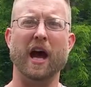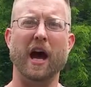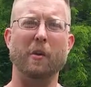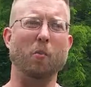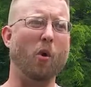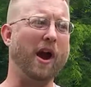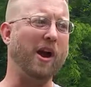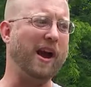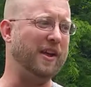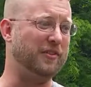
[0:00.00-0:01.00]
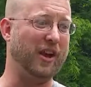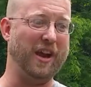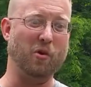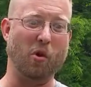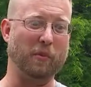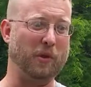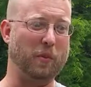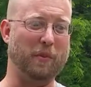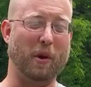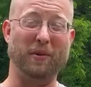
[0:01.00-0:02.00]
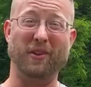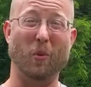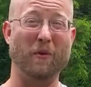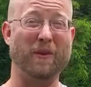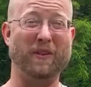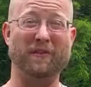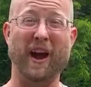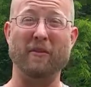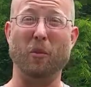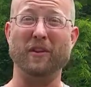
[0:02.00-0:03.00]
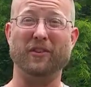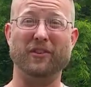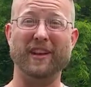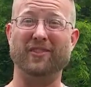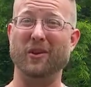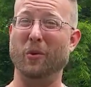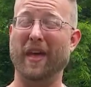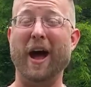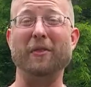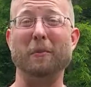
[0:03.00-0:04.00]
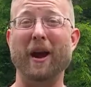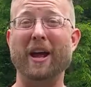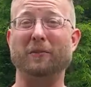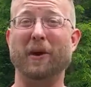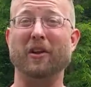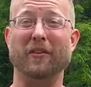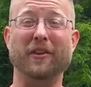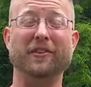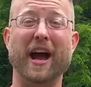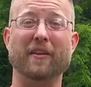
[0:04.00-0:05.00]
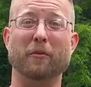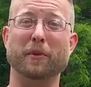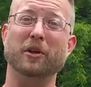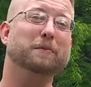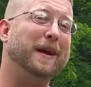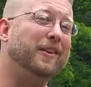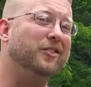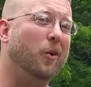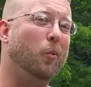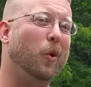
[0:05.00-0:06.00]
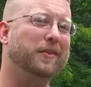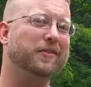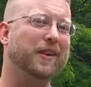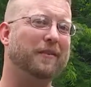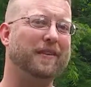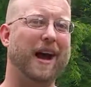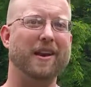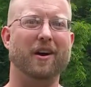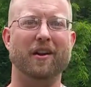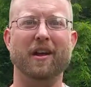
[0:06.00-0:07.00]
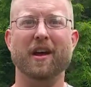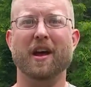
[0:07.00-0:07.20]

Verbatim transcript: um, whereas I normally would be probably seeing one fifty-five, one sixty without the brass barrel in this kind of a build based on what I've gotten on